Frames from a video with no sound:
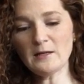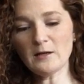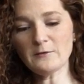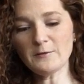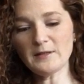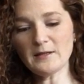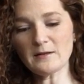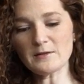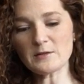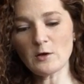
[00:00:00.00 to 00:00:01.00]
on for
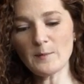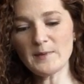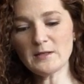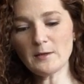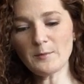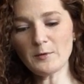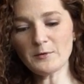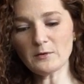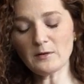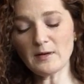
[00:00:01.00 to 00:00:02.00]
years, hoping they'll pull
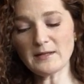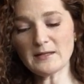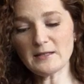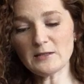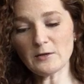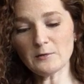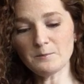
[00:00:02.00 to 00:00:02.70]
through, and then they don't.